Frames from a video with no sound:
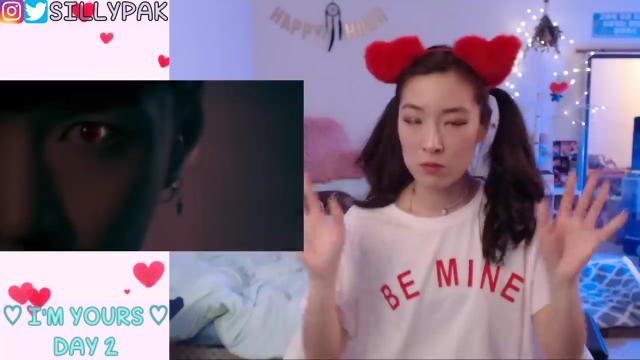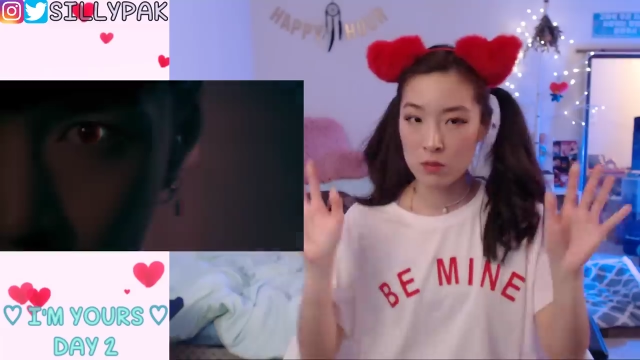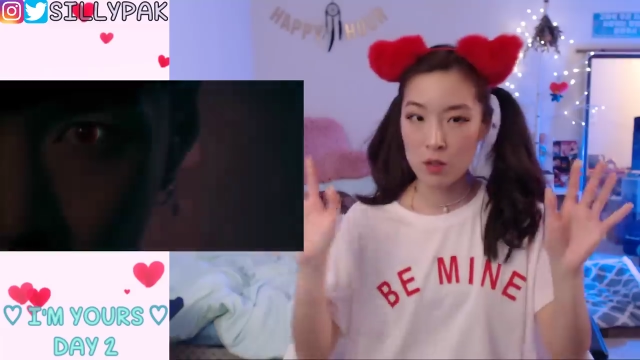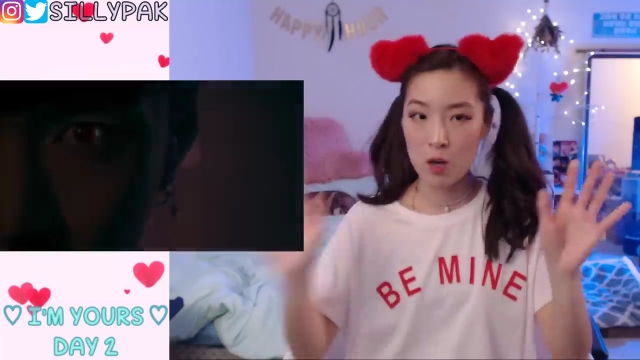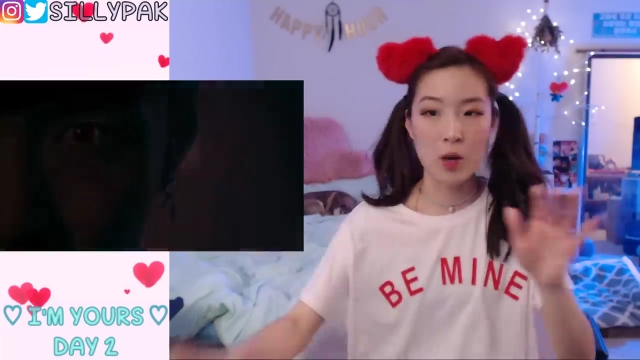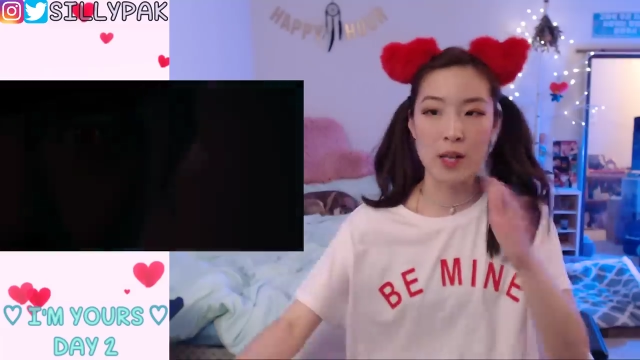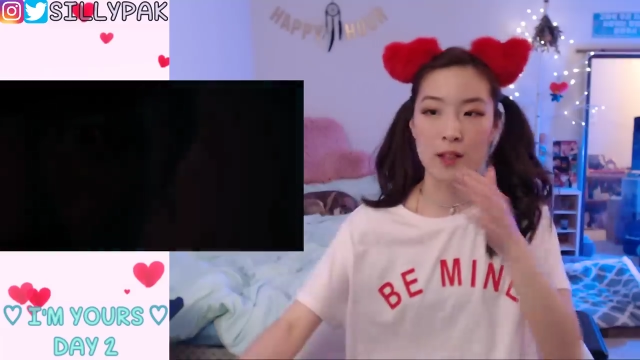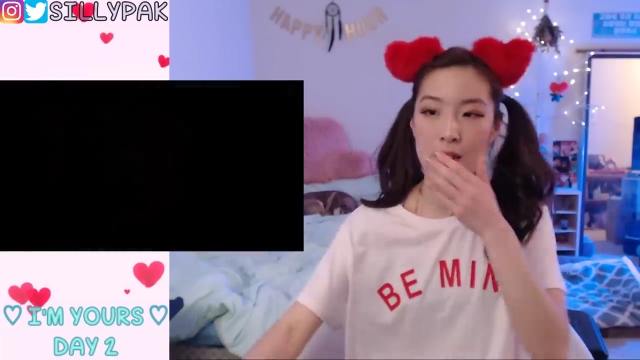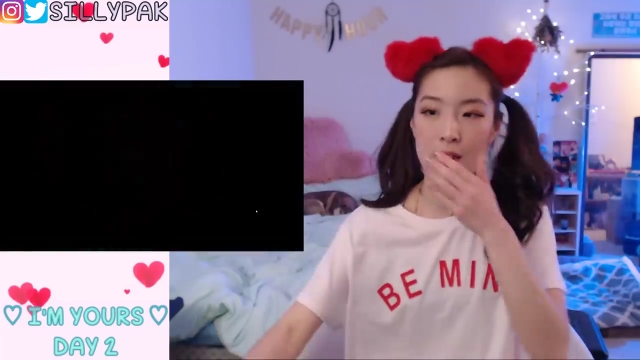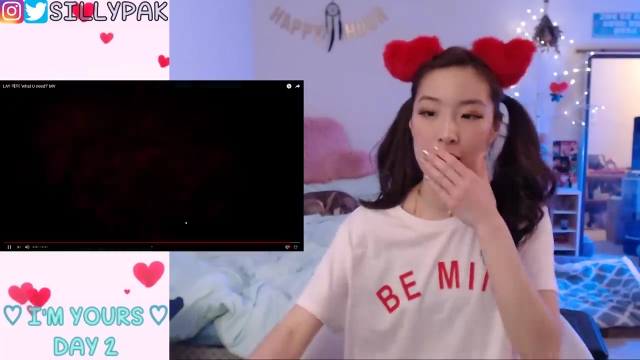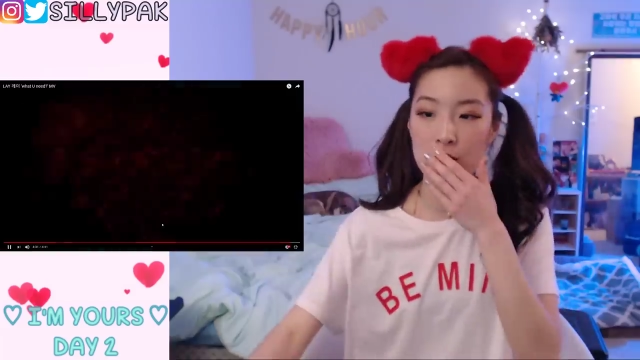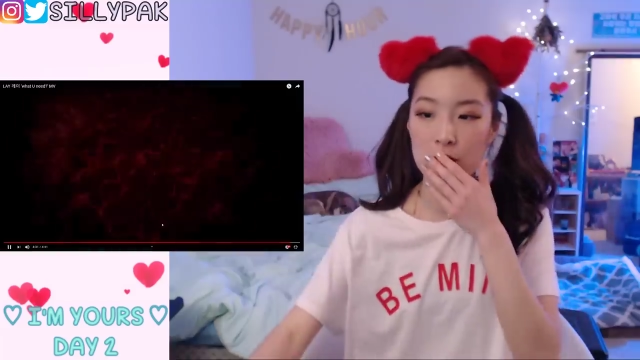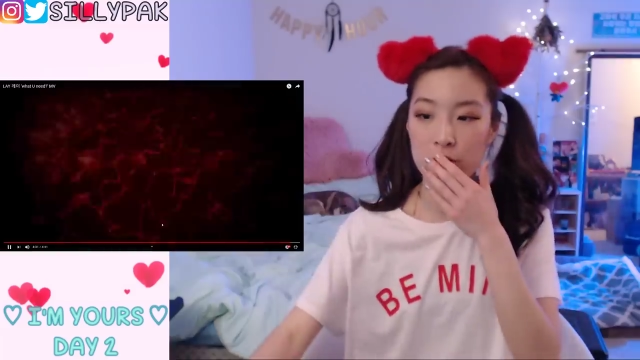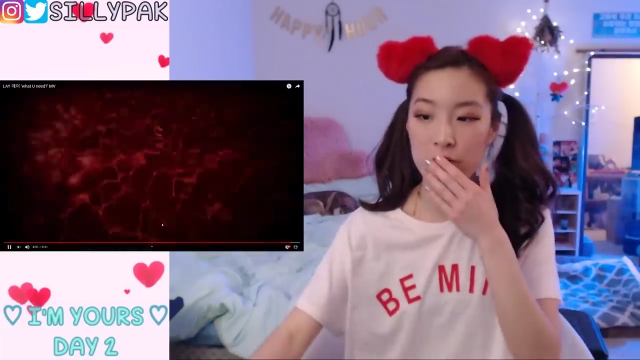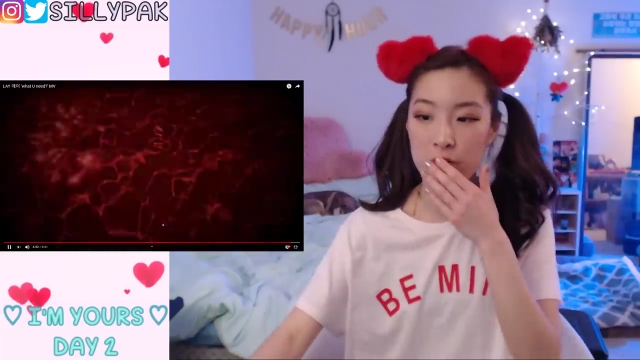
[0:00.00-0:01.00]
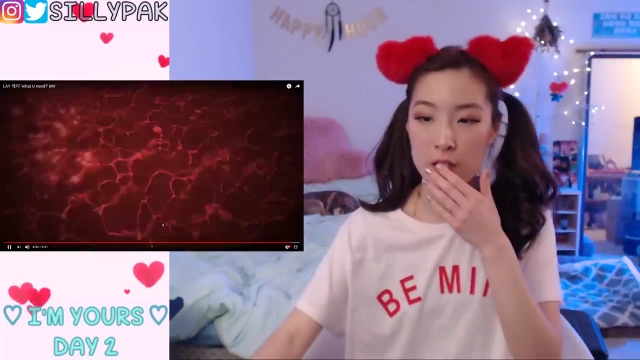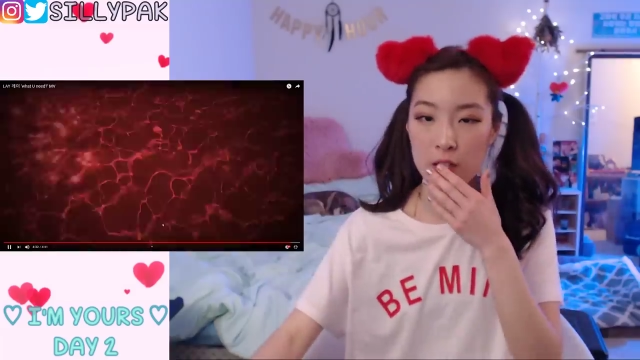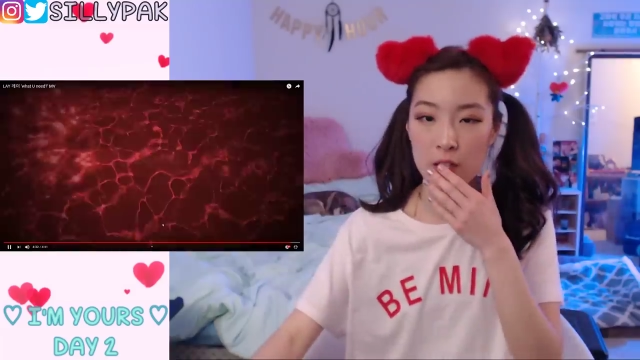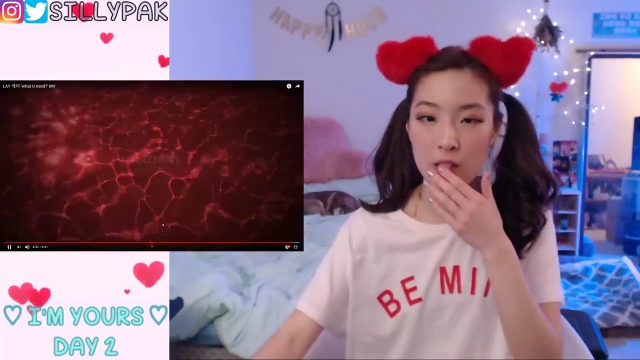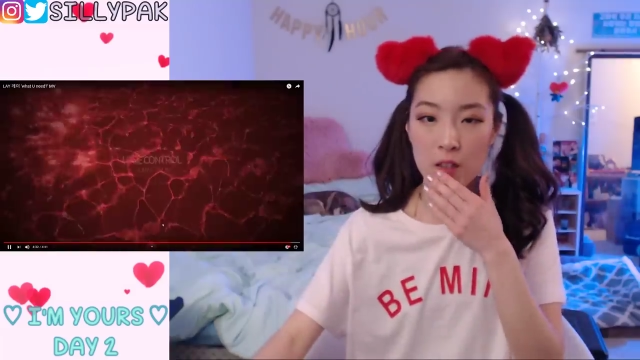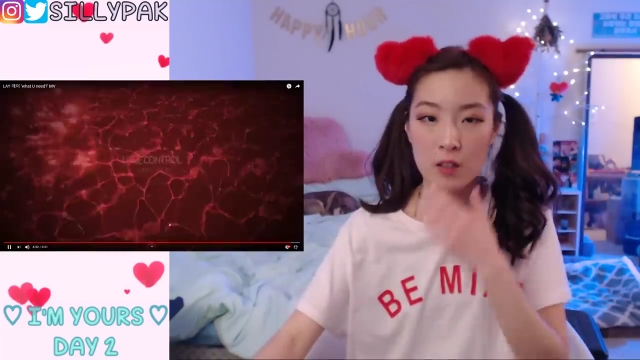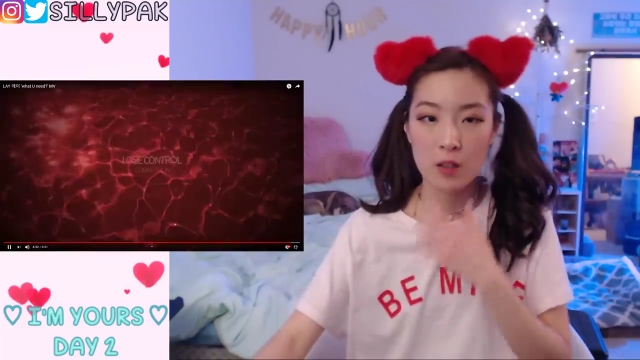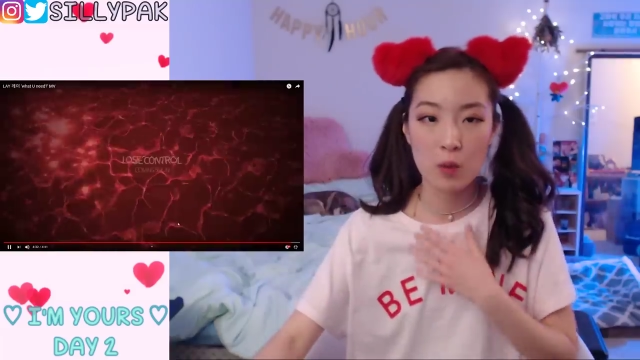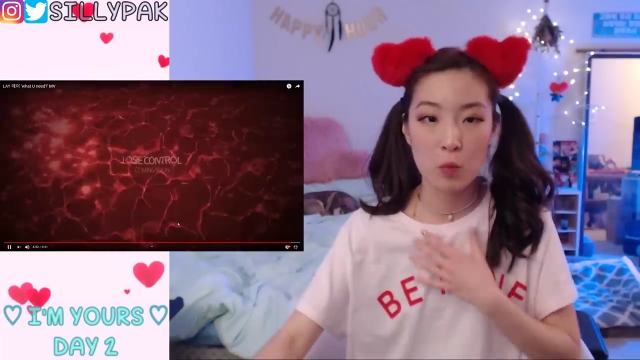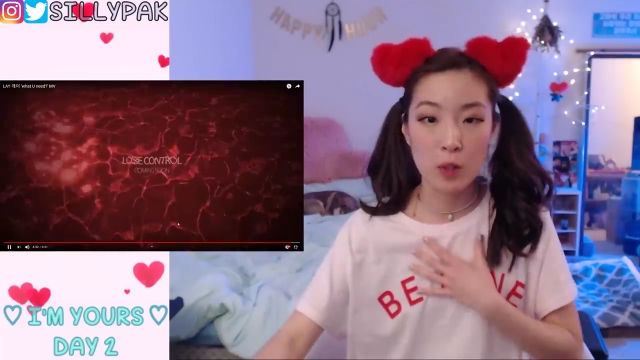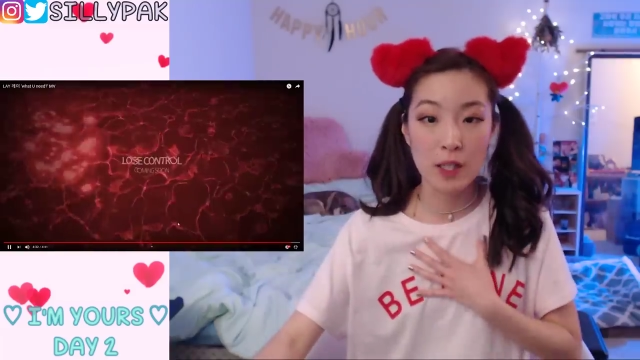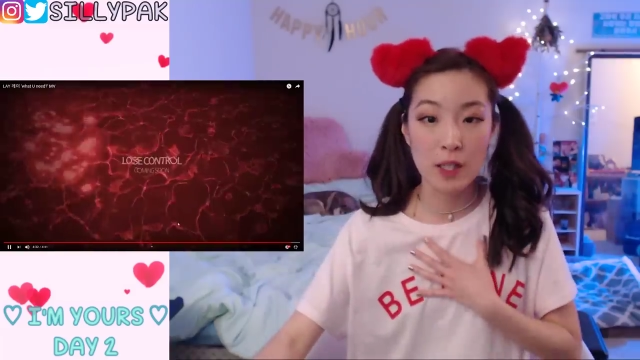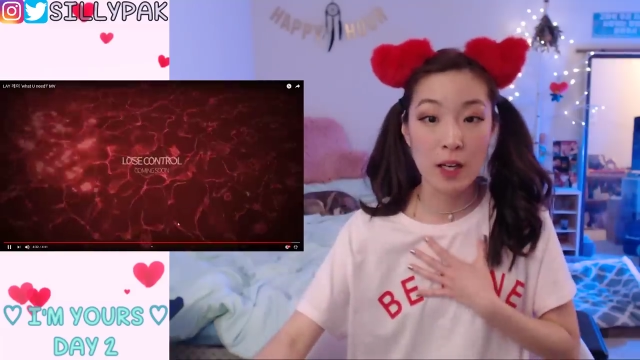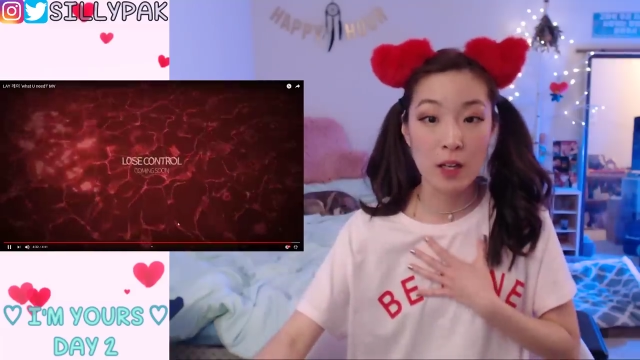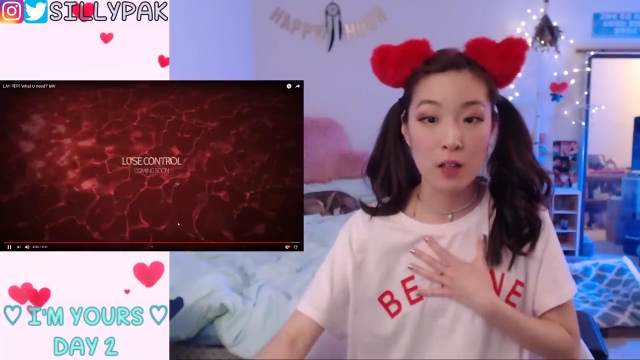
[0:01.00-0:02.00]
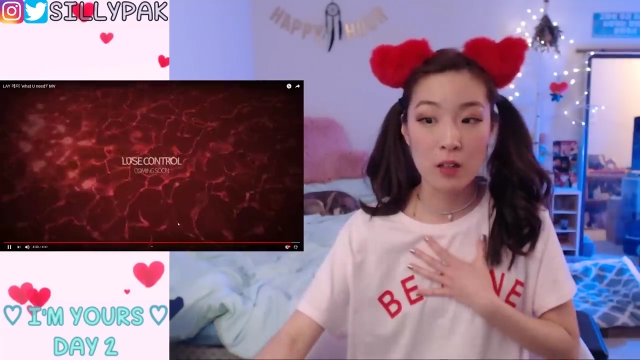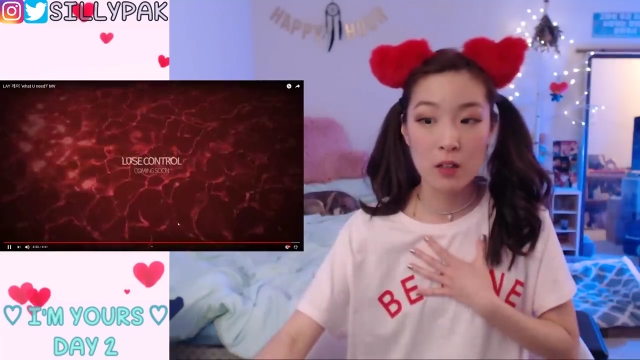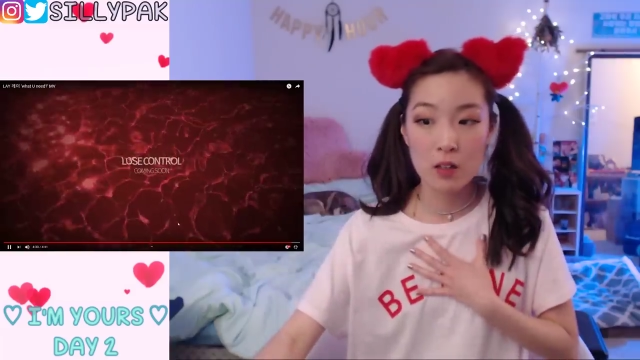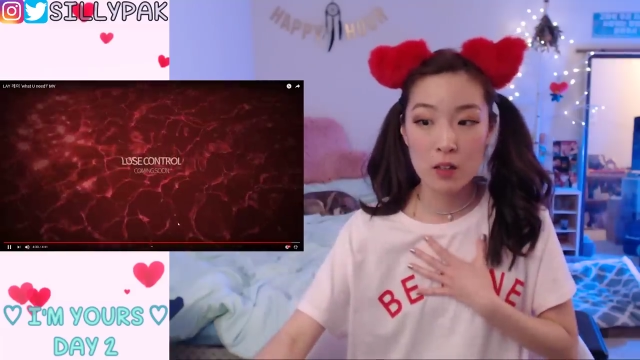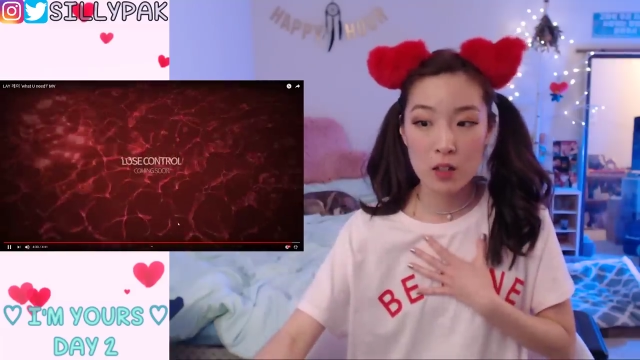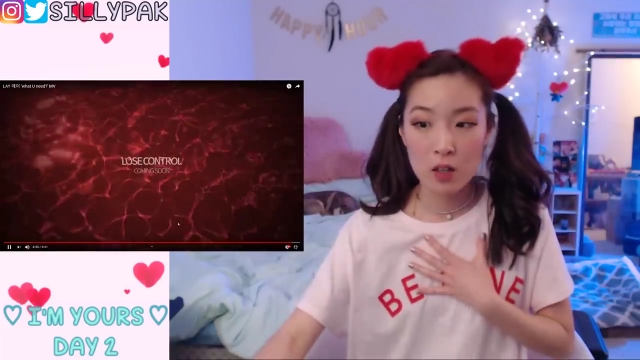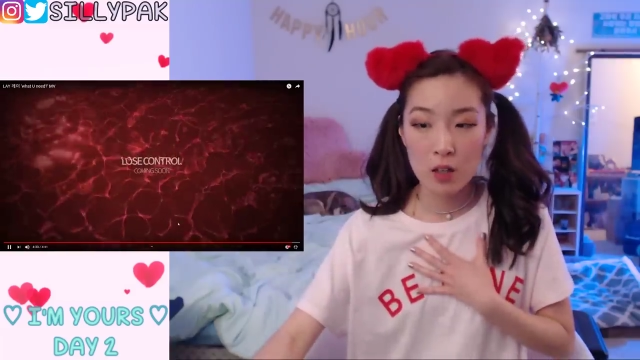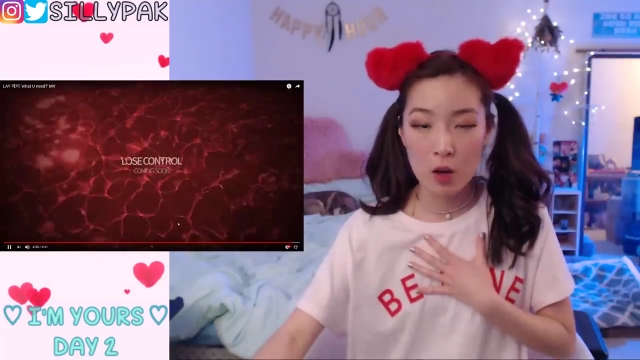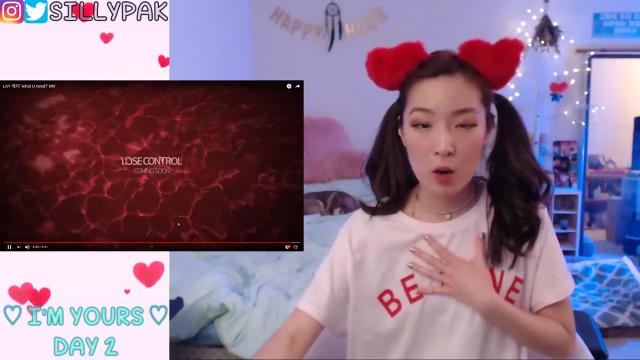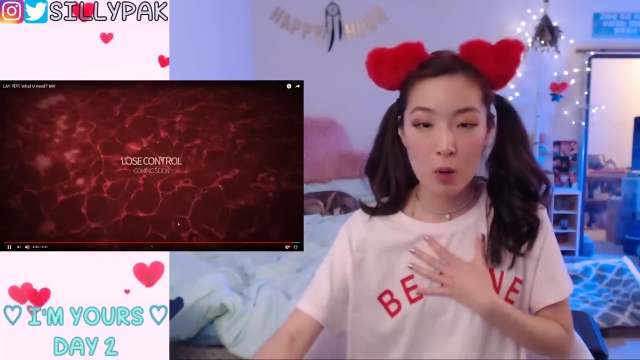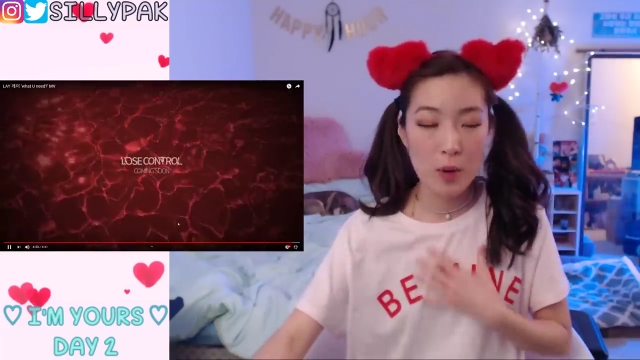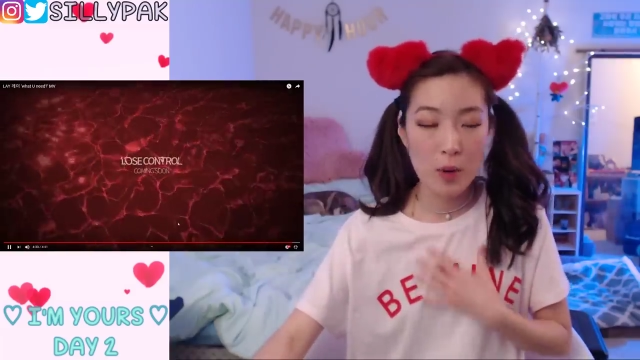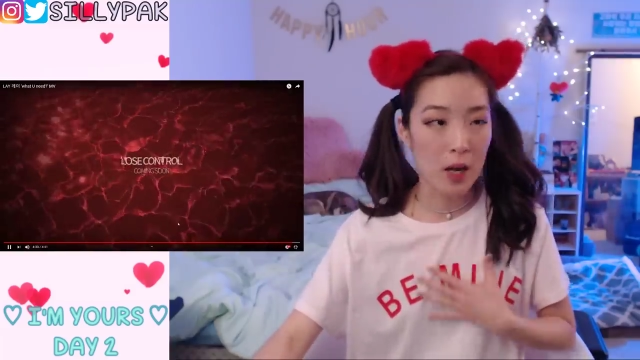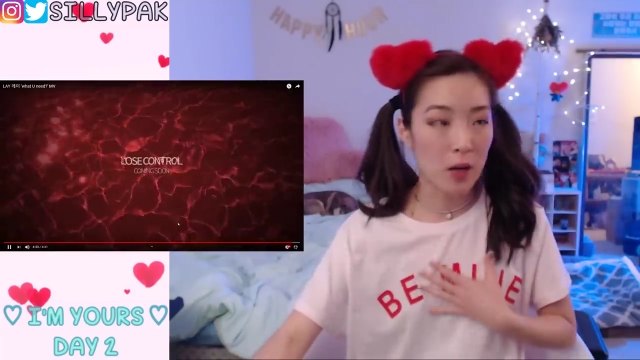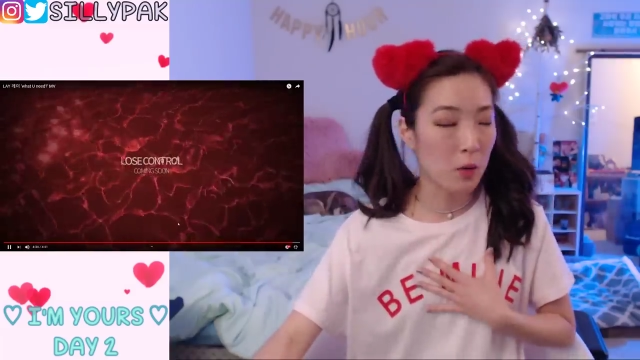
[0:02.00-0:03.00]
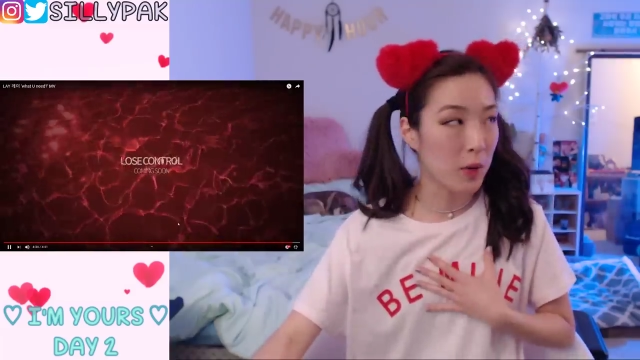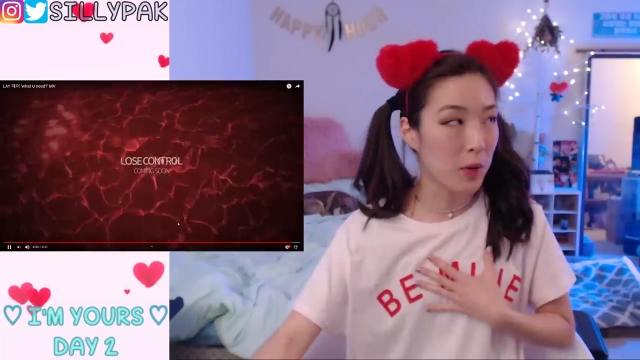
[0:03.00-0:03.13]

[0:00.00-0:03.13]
Okay, that is freaky. What the hell? Oh my god.